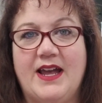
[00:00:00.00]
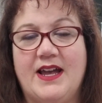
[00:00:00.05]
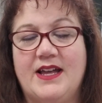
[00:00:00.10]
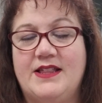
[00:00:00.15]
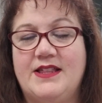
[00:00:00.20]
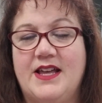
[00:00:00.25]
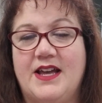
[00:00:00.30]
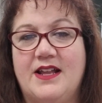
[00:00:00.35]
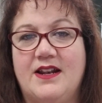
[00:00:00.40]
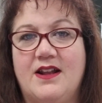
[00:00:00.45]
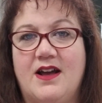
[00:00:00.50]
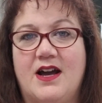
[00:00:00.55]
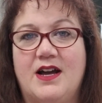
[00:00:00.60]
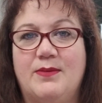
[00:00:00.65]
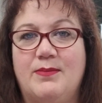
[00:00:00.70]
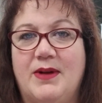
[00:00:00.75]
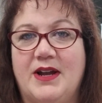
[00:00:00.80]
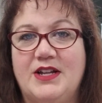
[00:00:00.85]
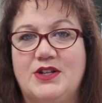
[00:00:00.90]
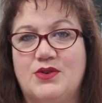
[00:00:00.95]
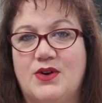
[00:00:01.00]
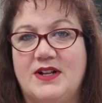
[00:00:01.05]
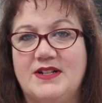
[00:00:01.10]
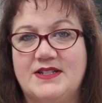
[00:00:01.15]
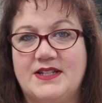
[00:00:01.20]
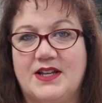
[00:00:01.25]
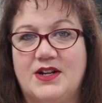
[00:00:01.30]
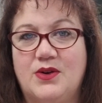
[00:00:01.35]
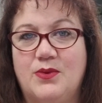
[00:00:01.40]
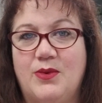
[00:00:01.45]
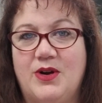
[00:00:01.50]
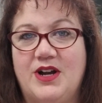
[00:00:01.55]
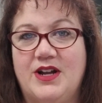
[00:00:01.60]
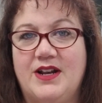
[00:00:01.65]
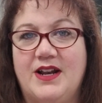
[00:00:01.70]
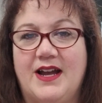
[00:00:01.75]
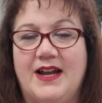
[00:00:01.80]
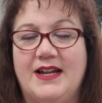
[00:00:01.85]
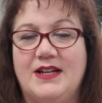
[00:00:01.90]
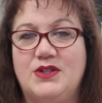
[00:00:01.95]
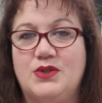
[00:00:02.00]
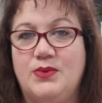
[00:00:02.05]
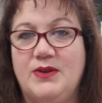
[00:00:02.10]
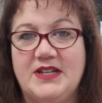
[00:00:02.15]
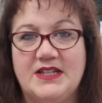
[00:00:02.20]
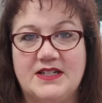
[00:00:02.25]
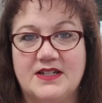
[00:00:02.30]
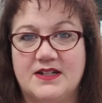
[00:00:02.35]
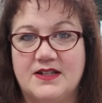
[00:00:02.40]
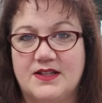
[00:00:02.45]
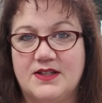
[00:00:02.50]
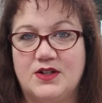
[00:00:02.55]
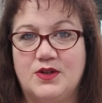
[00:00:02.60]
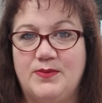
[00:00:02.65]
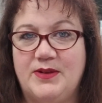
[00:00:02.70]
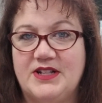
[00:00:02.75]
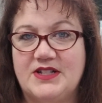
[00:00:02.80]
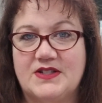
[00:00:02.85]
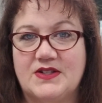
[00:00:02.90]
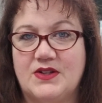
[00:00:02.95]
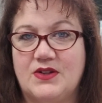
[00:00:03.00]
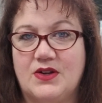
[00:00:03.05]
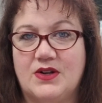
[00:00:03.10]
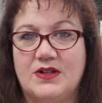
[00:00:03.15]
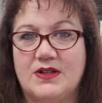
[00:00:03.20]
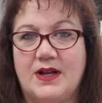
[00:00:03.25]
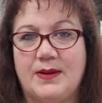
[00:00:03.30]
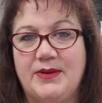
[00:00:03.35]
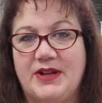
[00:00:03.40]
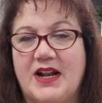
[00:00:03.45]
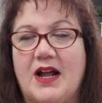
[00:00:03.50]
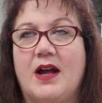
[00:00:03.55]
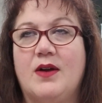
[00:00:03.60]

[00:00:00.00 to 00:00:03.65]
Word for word: and then on my trendsetter one, I tweaked it a little bit, so there, I mean,